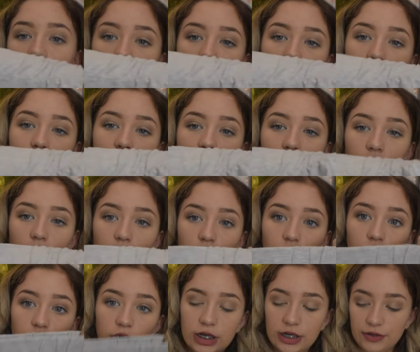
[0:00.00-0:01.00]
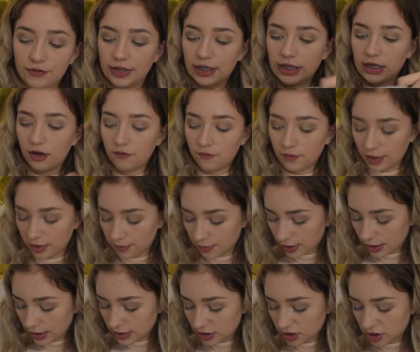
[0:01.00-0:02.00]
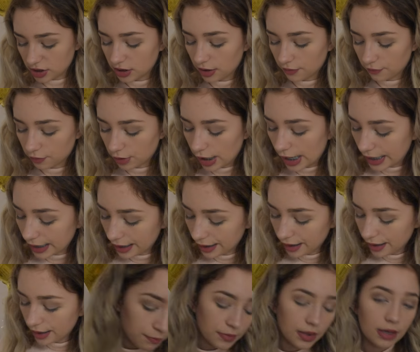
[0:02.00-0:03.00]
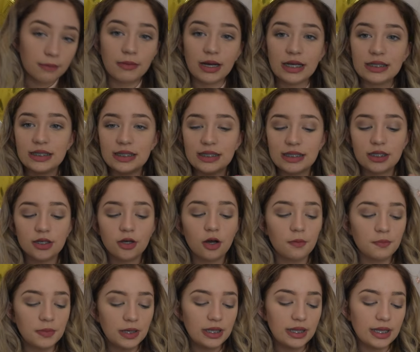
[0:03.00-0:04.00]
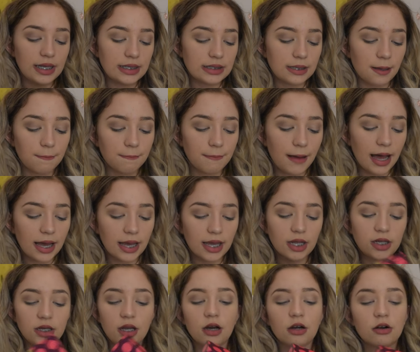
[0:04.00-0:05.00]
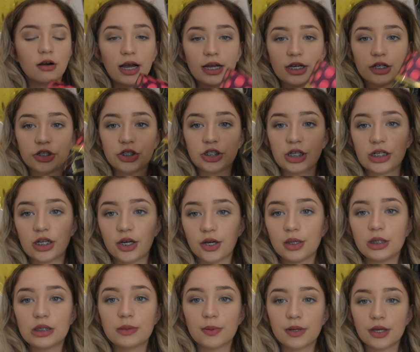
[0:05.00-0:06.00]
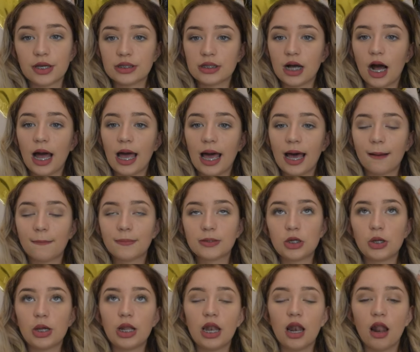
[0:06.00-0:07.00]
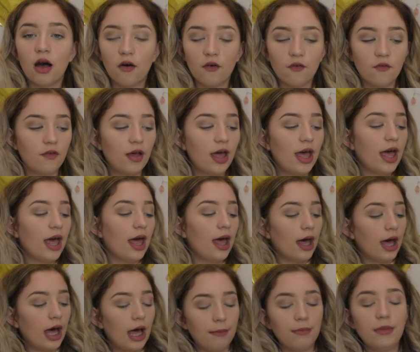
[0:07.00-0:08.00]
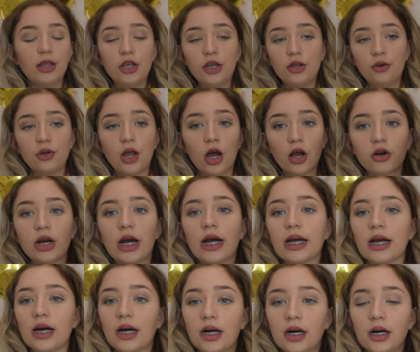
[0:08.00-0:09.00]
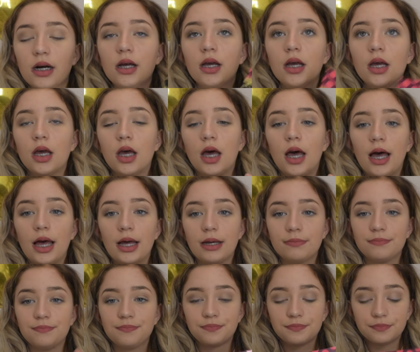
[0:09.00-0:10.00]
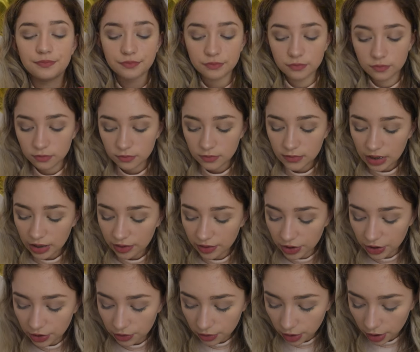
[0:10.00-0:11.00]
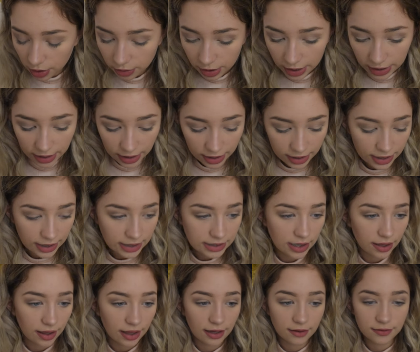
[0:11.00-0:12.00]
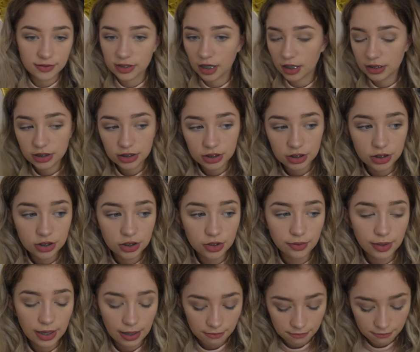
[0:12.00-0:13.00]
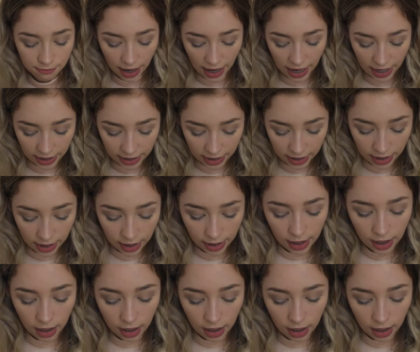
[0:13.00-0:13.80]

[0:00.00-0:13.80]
I'm really really in love with because I just love grey. My sister got me these MAC Nutcracker shadows because I absolutely love the new Nutcracker, the new Nutcracker things that they have started to do in MAC.